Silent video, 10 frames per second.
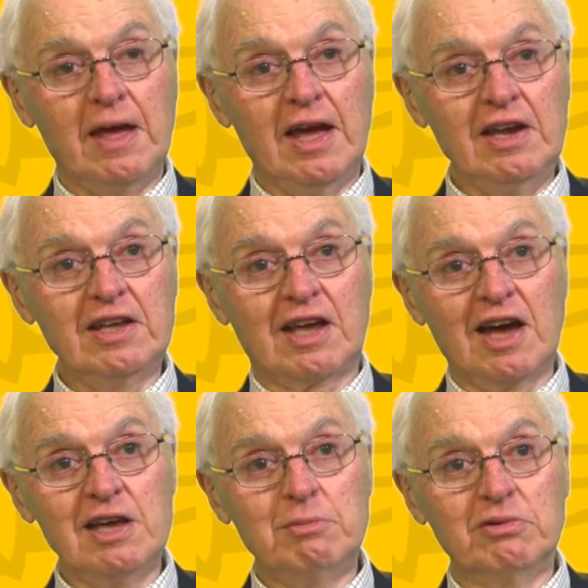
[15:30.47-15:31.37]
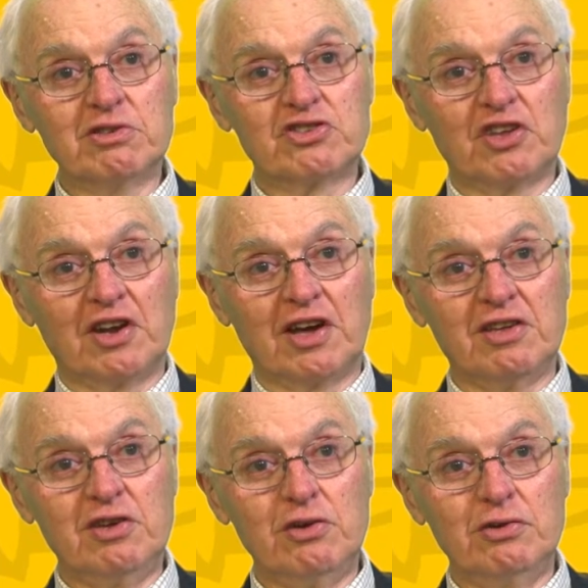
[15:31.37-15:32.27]
Any cables that I
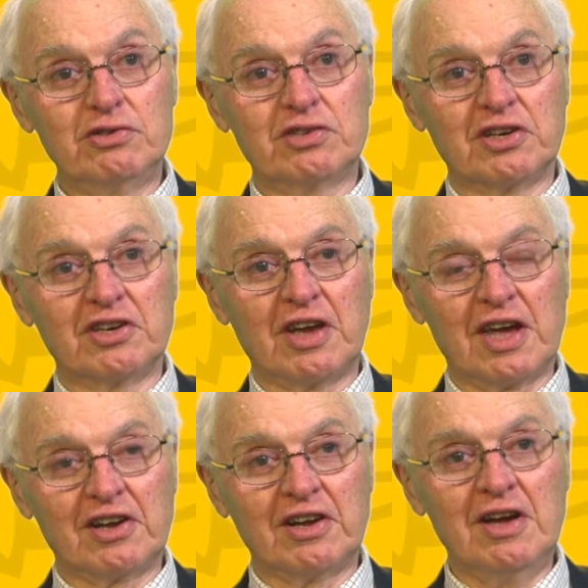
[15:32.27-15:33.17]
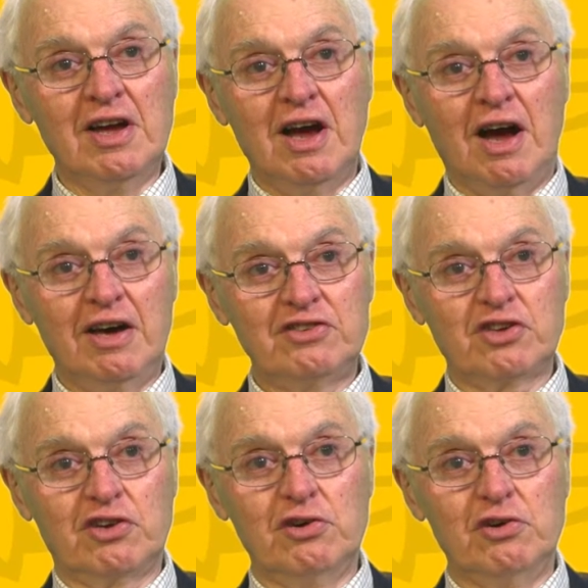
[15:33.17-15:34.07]
used that had a high
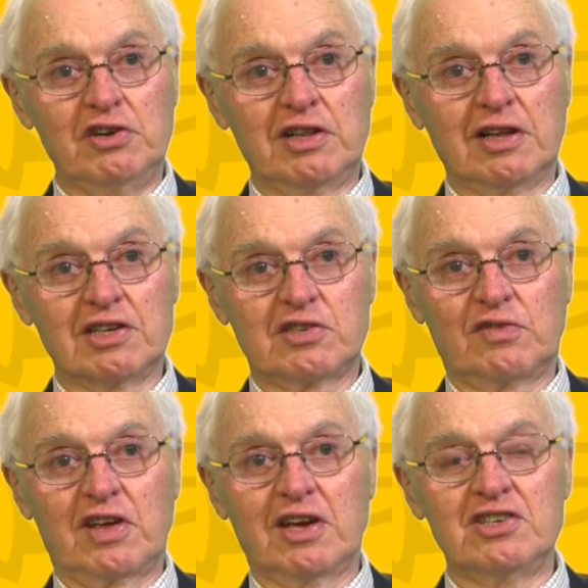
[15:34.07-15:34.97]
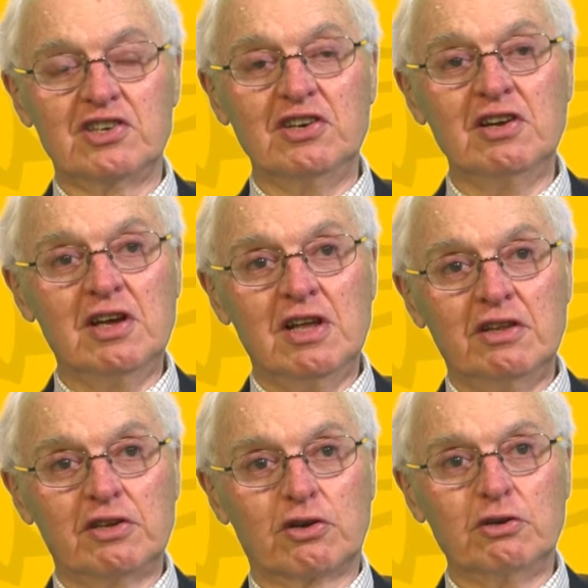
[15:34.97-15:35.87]
security classification
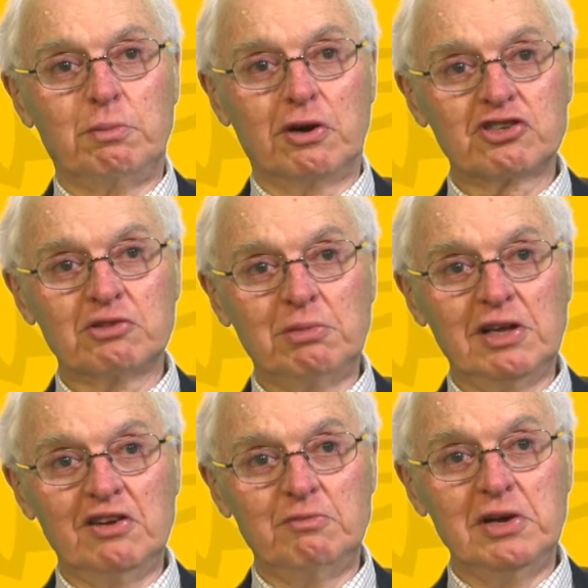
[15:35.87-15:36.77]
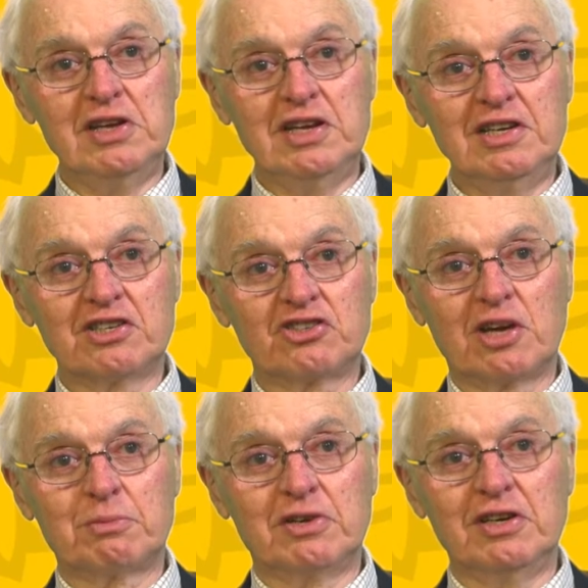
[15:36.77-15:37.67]
that could possibly have been
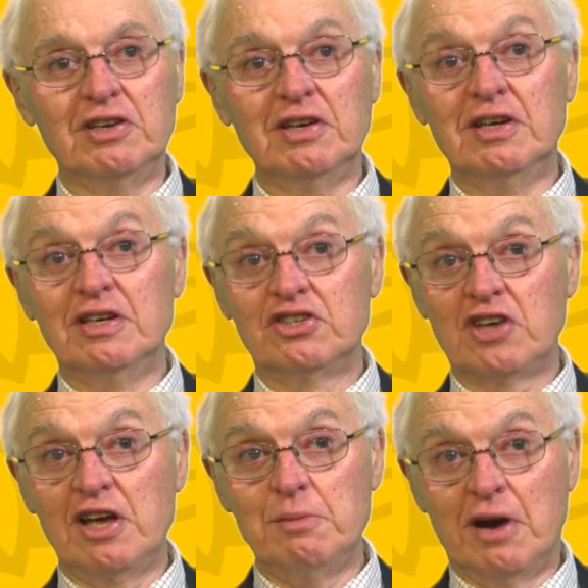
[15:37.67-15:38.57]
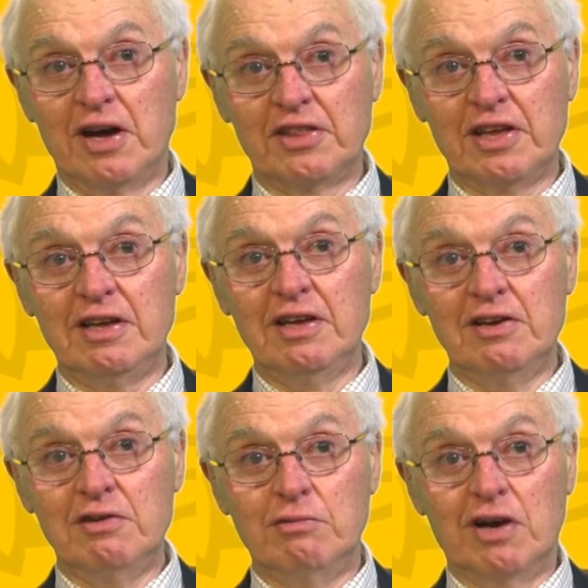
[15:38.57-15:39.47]
intercepted, say, by the
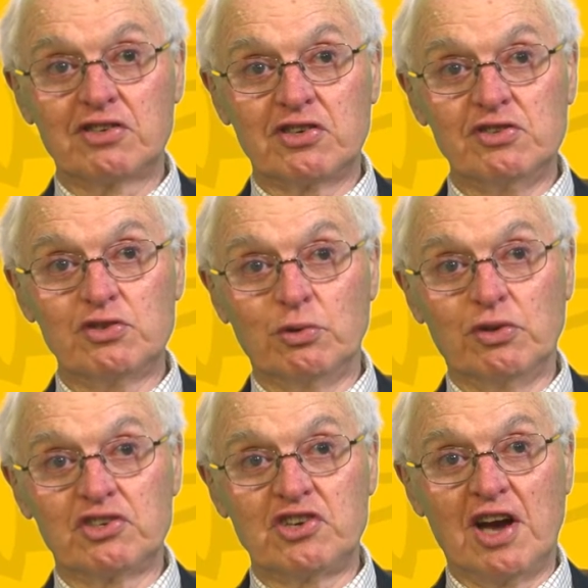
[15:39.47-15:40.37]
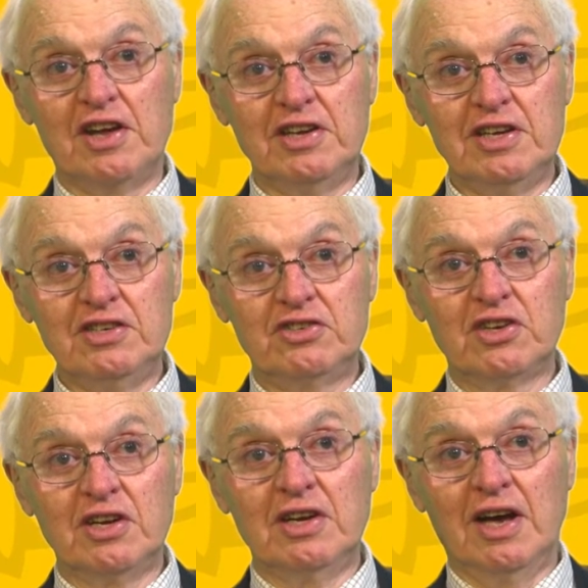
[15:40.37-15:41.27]
Russians or the Chinese
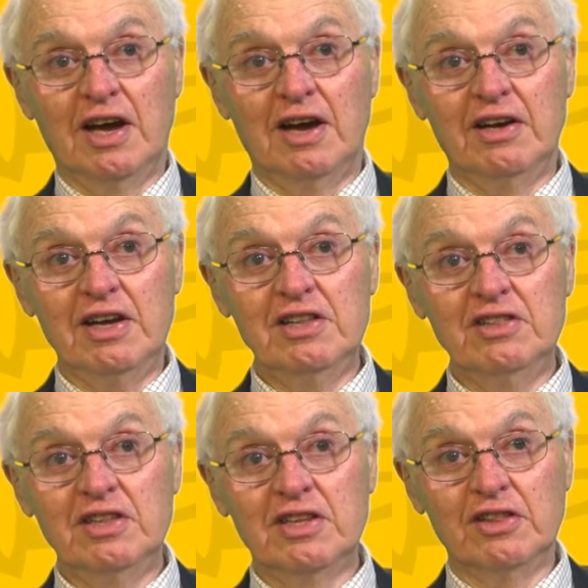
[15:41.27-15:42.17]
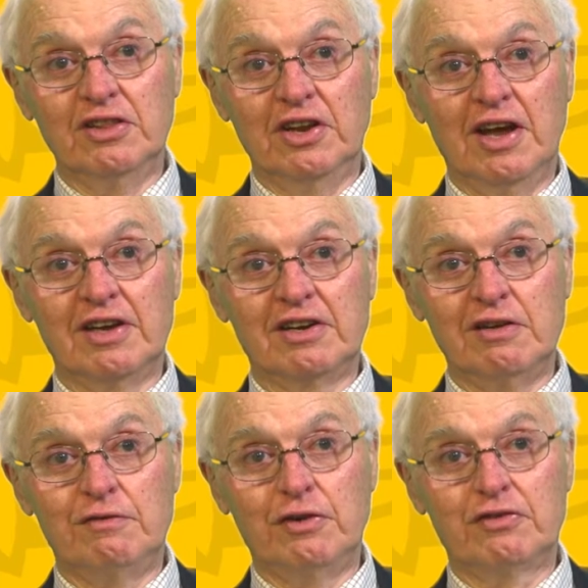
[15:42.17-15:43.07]
in the
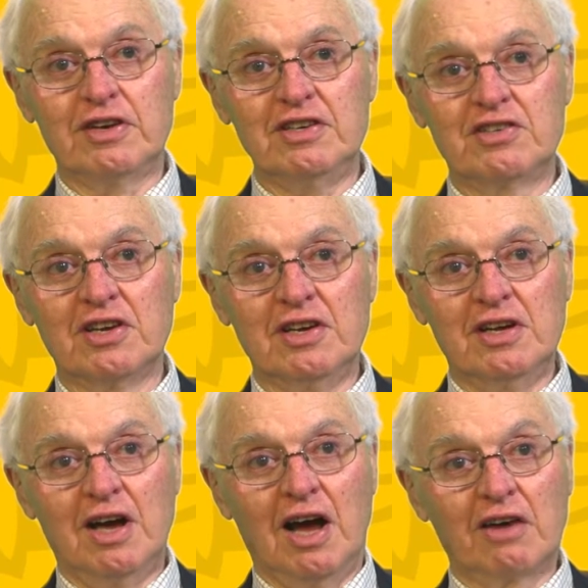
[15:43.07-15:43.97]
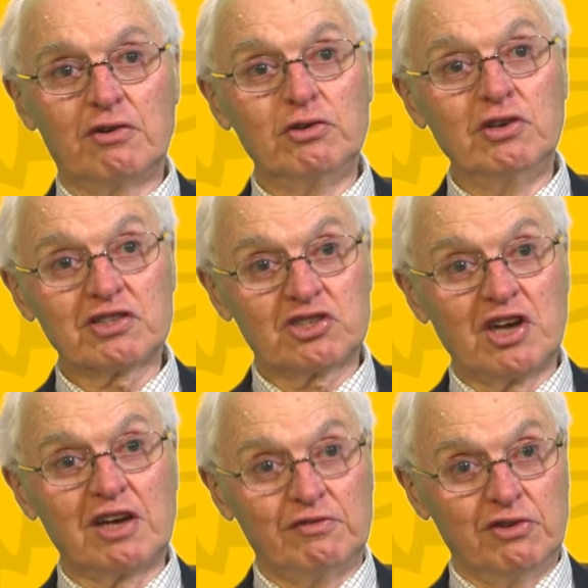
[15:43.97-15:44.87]
1950s, I could not
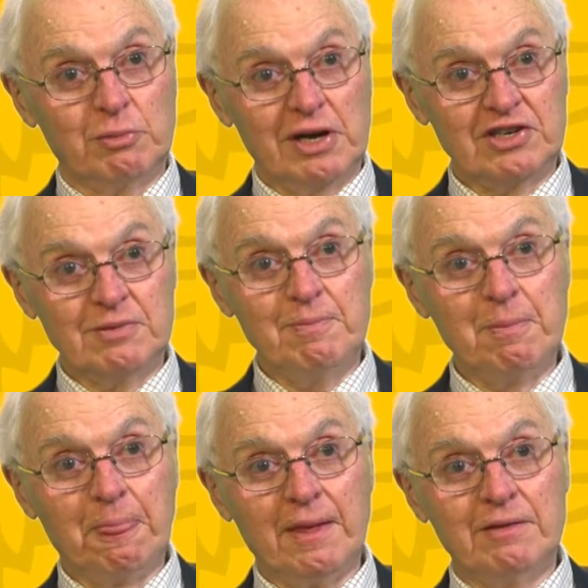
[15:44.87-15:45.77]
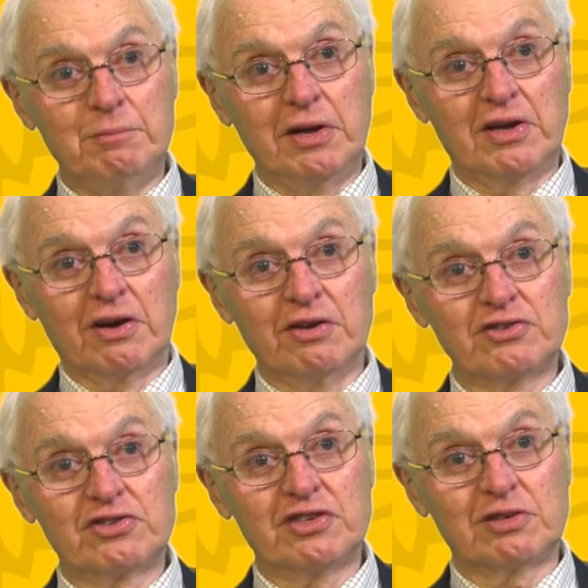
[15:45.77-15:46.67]
cite verbatim
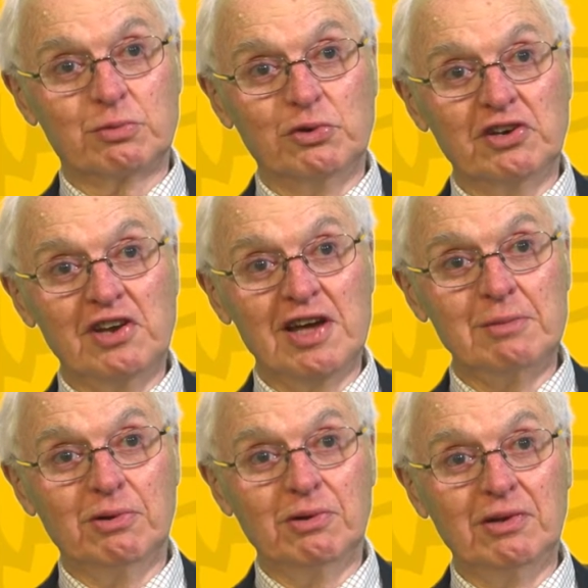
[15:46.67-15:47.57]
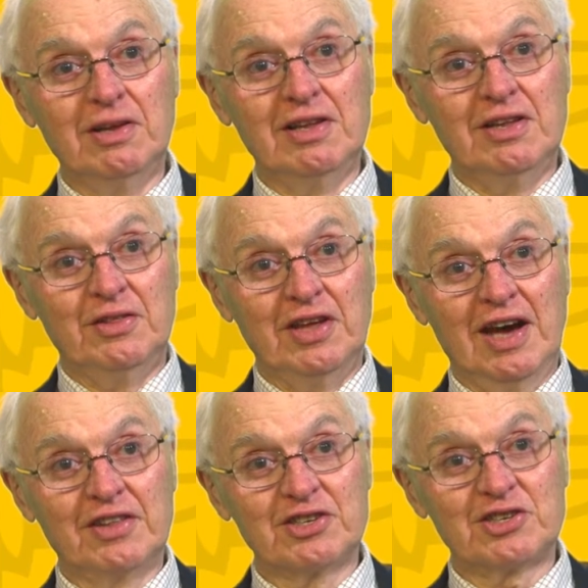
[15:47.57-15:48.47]
because it would enable the
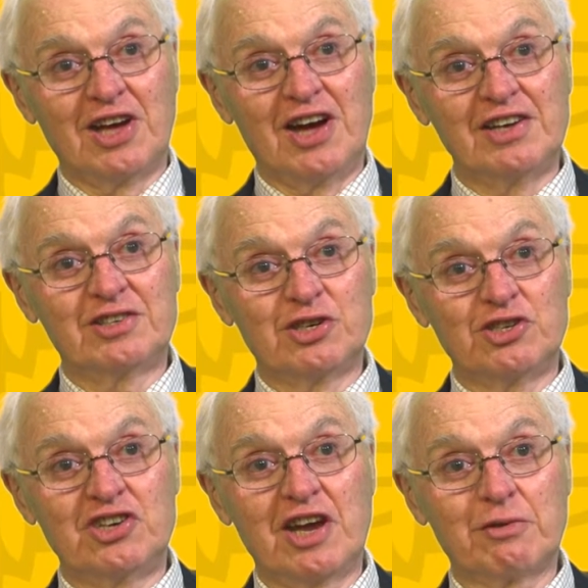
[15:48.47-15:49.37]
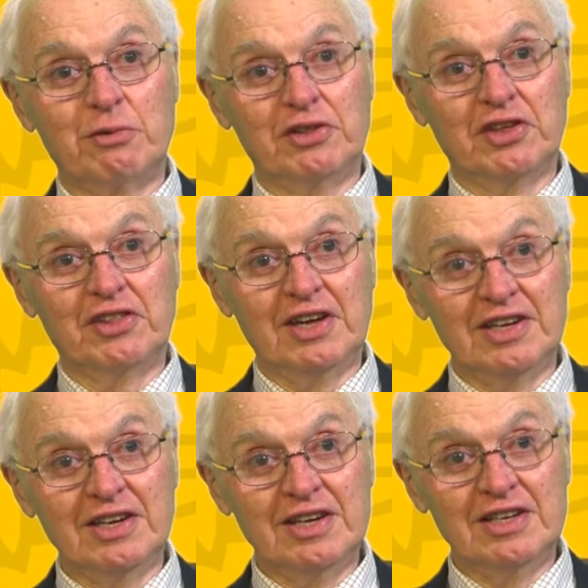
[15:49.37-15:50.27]
other side to check whether
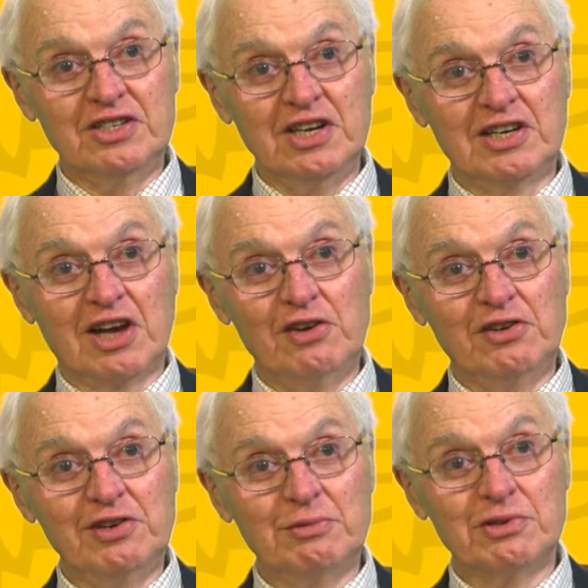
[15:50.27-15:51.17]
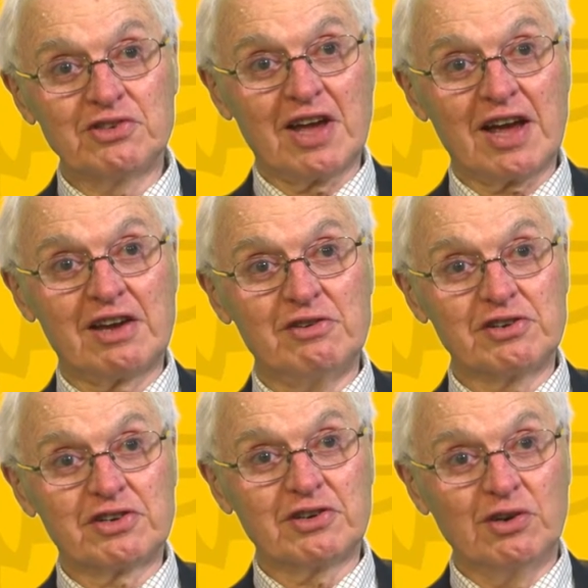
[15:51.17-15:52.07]
their decoding was
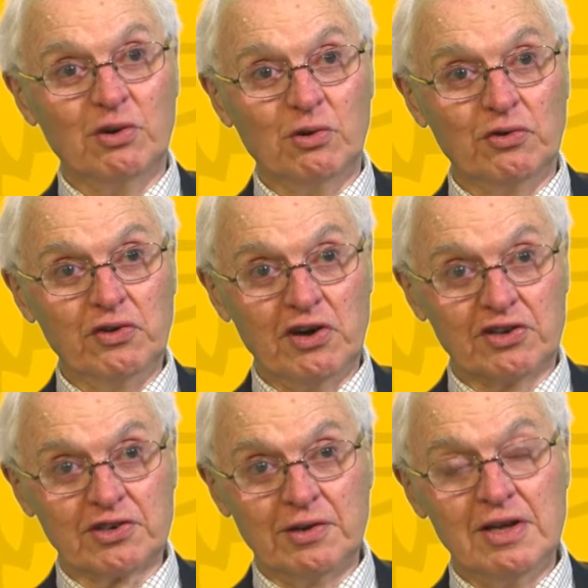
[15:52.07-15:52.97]
accurate or not.